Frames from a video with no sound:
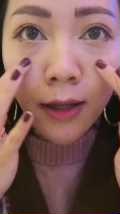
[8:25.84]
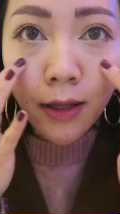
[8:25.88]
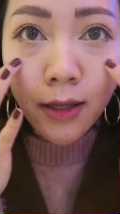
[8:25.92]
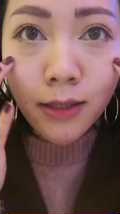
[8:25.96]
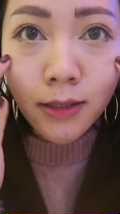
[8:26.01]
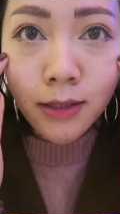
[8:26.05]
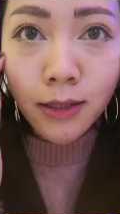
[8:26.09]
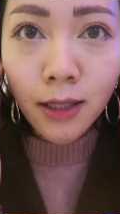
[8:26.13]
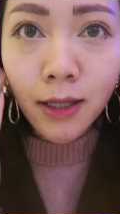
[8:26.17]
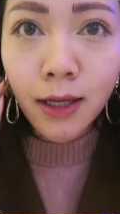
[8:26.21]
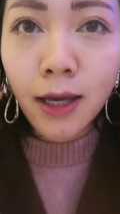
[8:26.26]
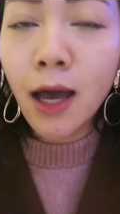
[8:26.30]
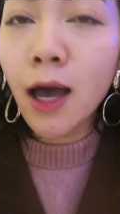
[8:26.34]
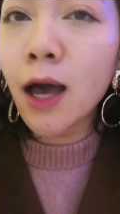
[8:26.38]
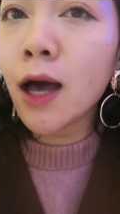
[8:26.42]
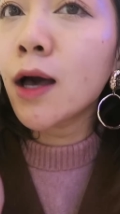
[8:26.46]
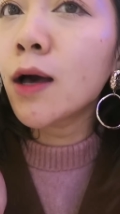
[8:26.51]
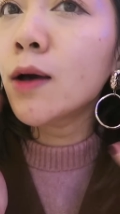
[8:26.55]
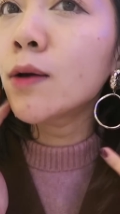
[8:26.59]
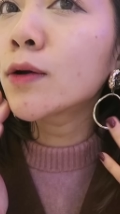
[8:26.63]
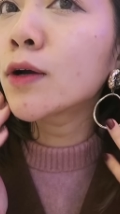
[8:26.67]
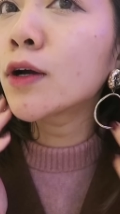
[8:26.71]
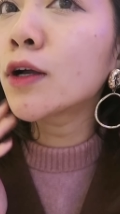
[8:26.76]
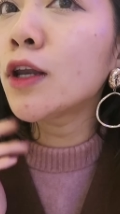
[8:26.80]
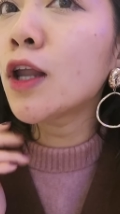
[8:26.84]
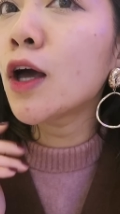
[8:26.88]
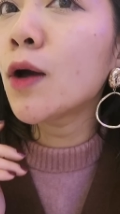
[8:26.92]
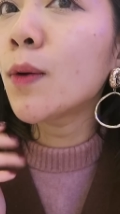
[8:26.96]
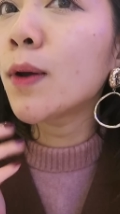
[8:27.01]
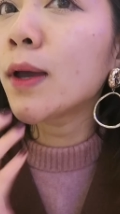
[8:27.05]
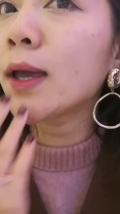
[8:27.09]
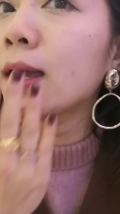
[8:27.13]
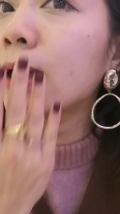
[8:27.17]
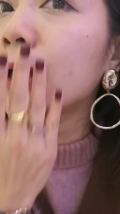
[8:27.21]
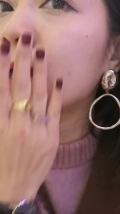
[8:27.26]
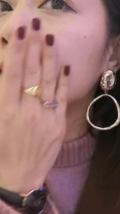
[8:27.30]
you see how
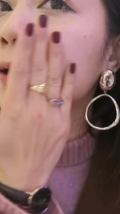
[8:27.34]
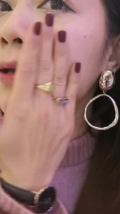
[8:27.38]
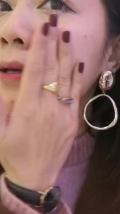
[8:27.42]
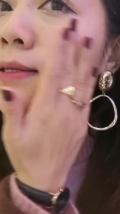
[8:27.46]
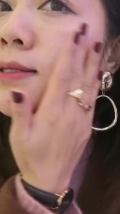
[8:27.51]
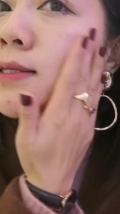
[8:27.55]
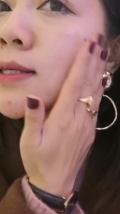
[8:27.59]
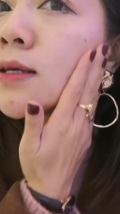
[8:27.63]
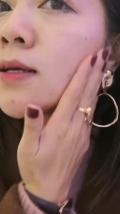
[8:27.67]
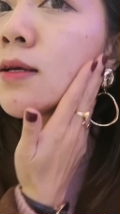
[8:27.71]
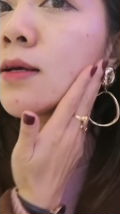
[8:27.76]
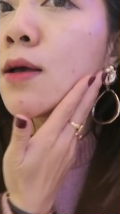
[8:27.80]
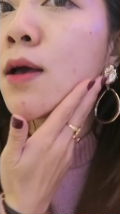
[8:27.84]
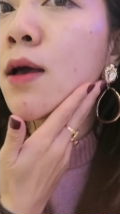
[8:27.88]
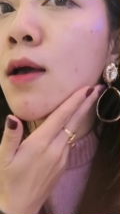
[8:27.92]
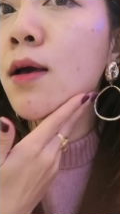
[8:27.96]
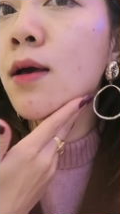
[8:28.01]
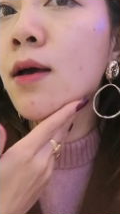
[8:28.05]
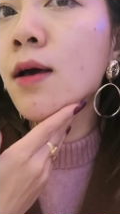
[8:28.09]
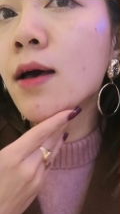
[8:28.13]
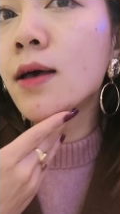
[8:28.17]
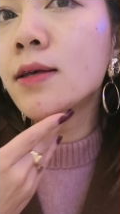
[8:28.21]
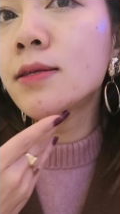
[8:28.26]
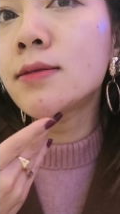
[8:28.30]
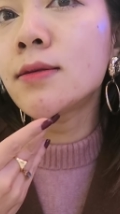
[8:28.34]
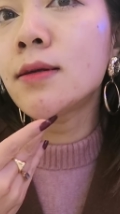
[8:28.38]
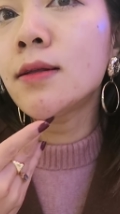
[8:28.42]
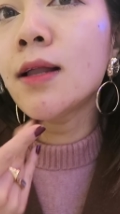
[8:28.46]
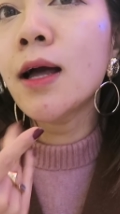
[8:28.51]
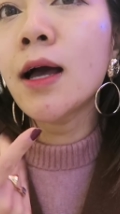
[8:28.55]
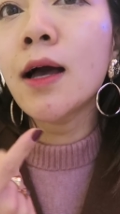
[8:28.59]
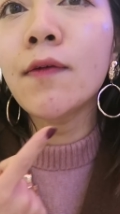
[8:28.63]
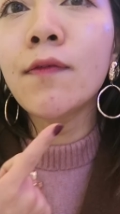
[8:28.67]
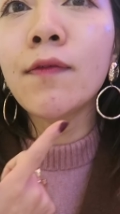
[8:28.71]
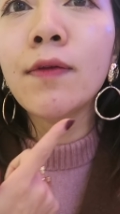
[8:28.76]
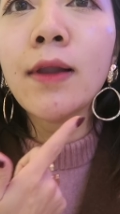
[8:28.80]
glowy it is I still
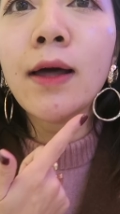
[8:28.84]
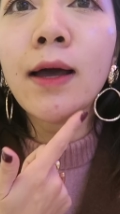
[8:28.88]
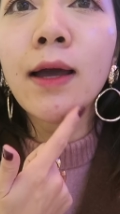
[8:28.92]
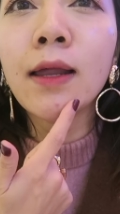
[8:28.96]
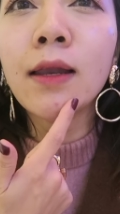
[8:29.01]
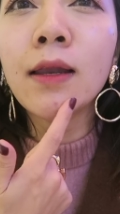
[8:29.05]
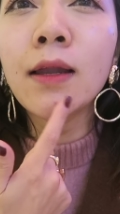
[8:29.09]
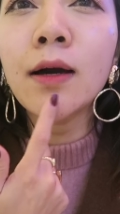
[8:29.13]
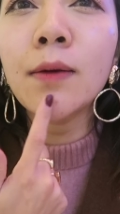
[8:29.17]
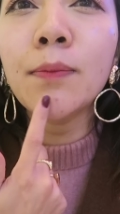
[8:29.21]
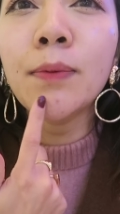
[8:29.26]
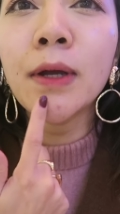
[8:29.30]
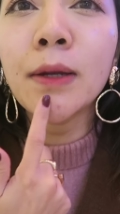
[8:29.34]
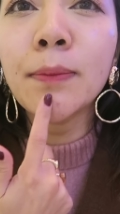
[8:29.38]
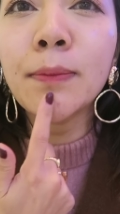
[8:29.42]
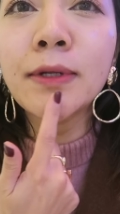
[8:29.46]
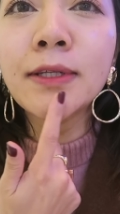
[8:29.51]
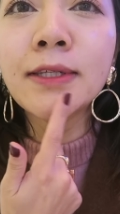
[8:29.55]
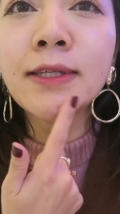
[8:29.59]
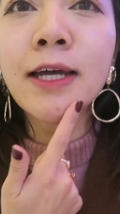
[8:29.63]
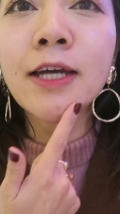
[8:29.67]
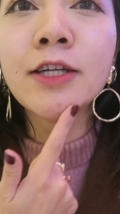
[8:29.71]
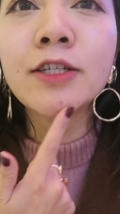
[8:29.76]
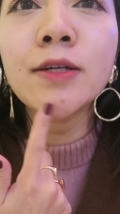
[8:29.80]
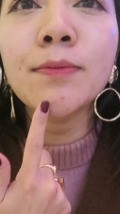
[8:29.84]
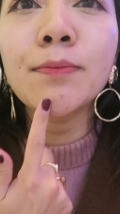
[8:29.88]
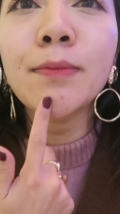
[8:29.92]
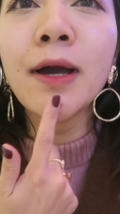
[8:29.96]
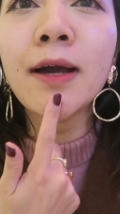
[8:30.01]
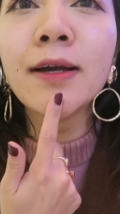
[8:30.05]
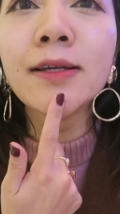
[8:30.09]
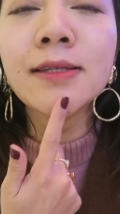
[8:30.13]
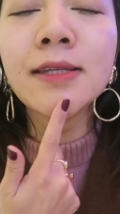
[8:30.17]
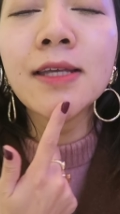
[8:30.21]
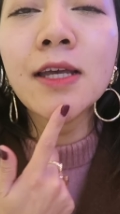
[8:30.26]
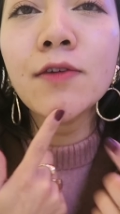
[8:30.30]
have like little pigmentation
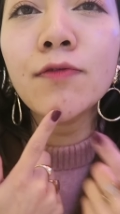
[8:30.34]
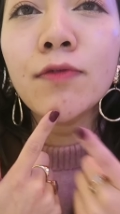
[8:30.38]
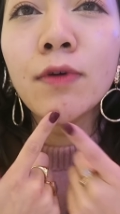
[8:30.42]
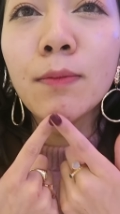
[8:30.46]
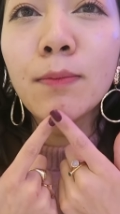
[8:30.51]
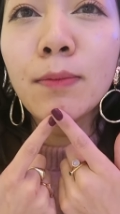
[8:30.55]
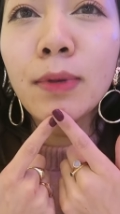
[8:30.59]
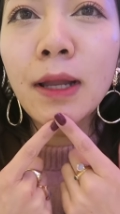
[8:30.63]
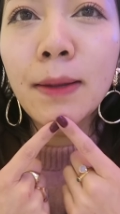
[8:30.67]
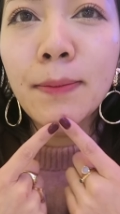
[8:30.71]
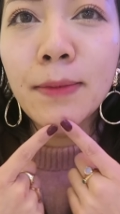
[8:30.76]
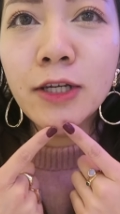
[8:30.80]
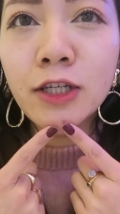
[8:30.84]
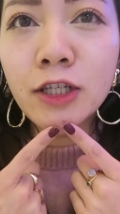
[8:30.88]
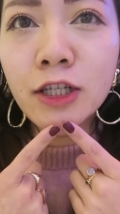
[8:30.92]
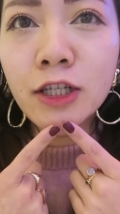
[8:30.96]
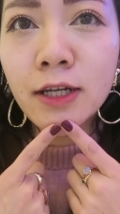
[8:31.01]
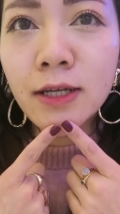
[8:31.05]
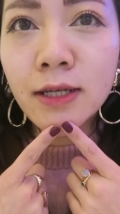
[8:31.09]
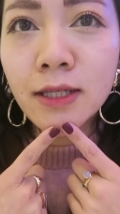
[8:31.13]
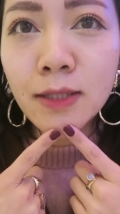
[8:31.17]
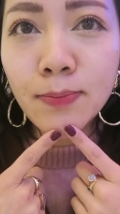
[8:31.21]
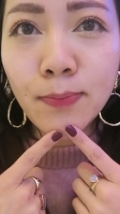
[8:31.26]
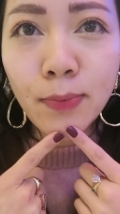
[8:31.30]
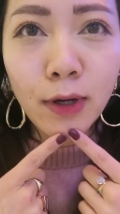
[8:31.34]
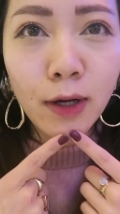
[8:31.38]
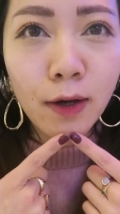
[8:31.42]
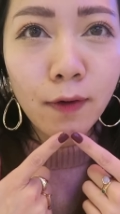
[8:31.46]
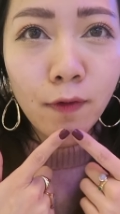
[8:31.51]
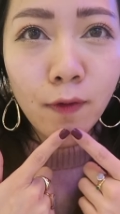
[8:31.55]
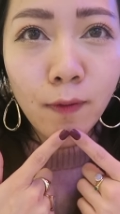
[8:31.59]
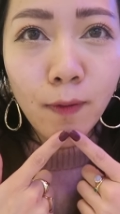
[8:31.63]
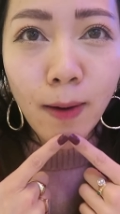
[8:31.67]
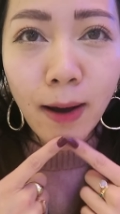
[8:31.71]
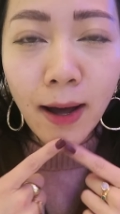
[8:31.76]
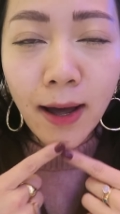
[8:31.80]
marks here from blemishes but
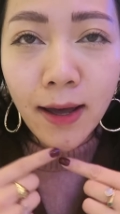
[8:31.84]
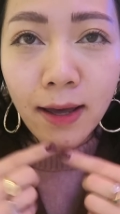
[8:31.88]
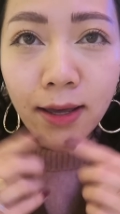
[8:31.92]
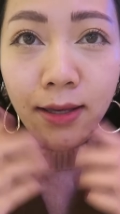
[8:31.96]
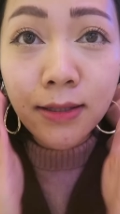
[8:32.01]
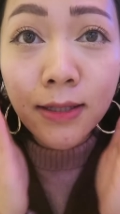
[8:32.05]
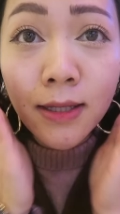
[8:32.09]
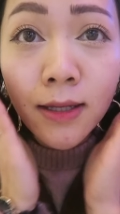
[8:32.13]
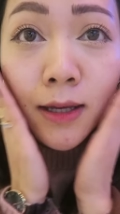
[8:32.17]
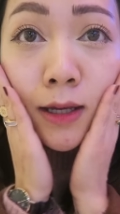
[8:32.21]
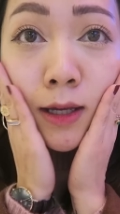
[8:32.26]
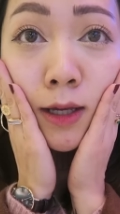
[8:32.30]
otherwise